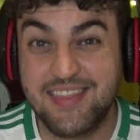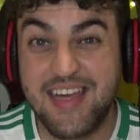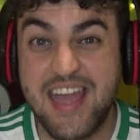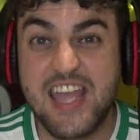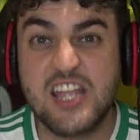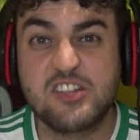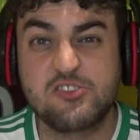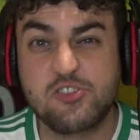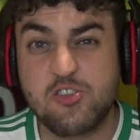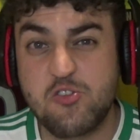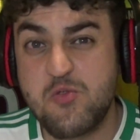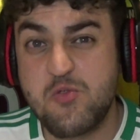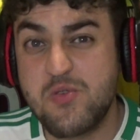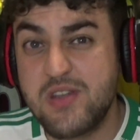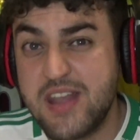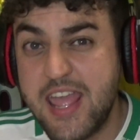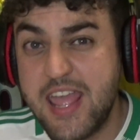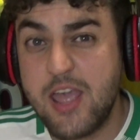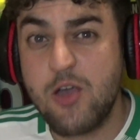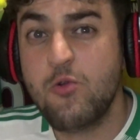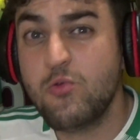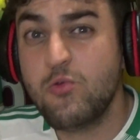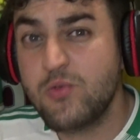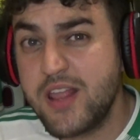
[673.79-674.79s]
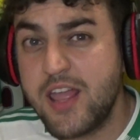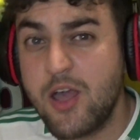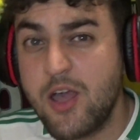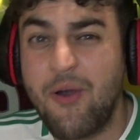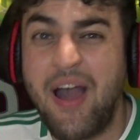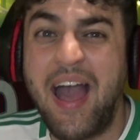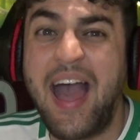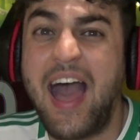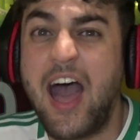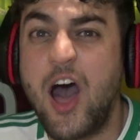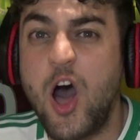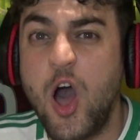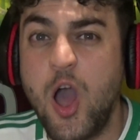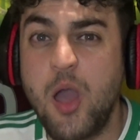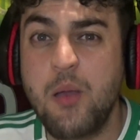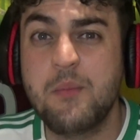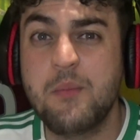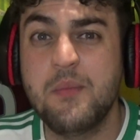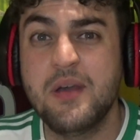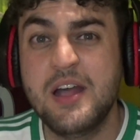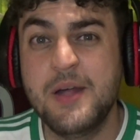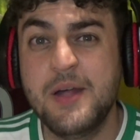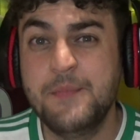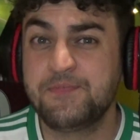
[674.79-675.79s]
They drew nil-nil at
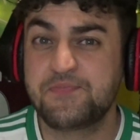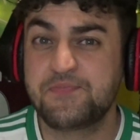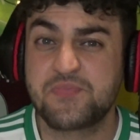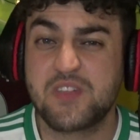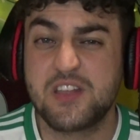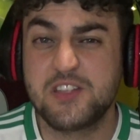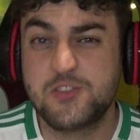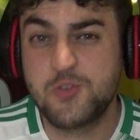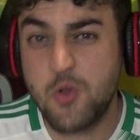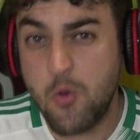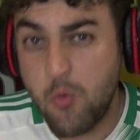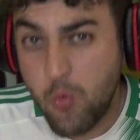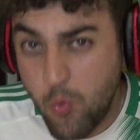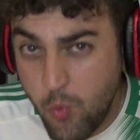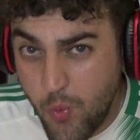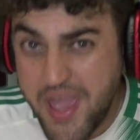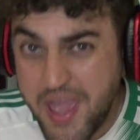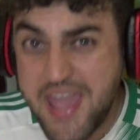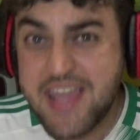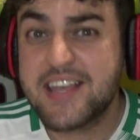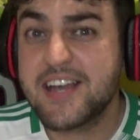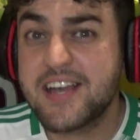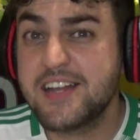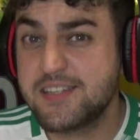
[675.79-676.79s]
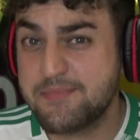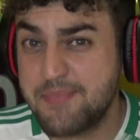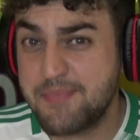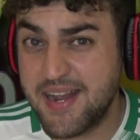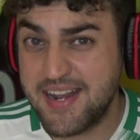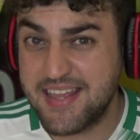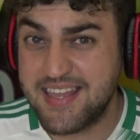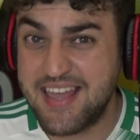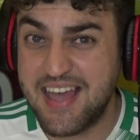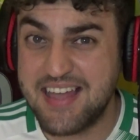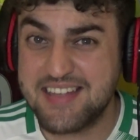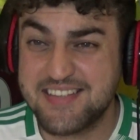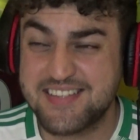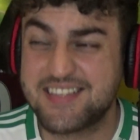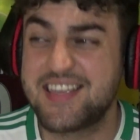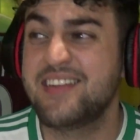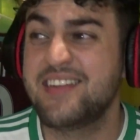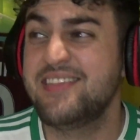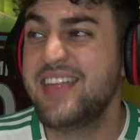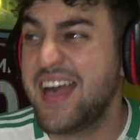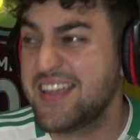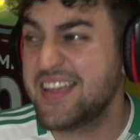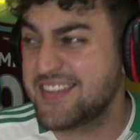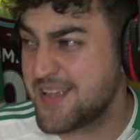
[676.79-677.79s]
home to a weakened Madagascar.
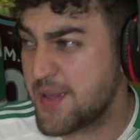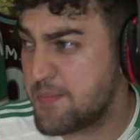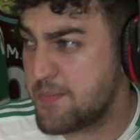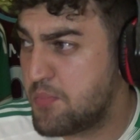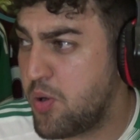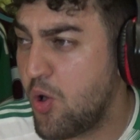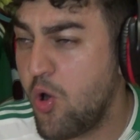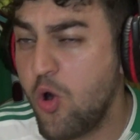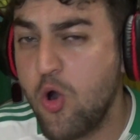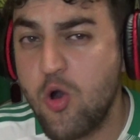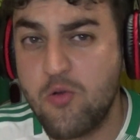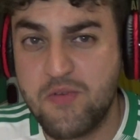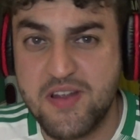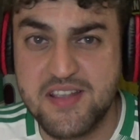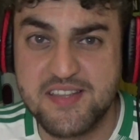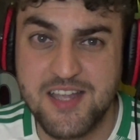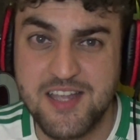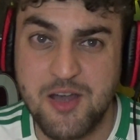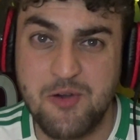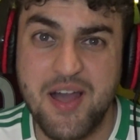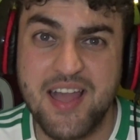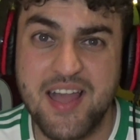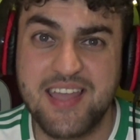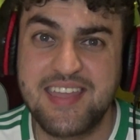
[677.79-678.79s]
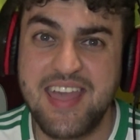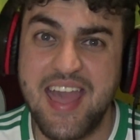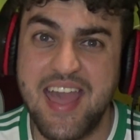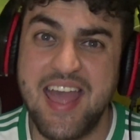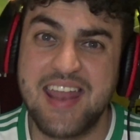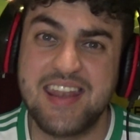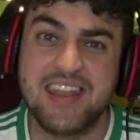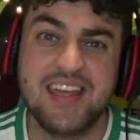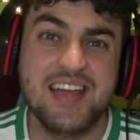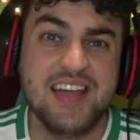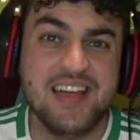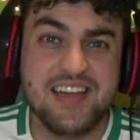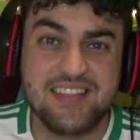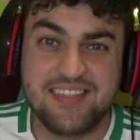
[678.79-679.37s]
That's a poor result again.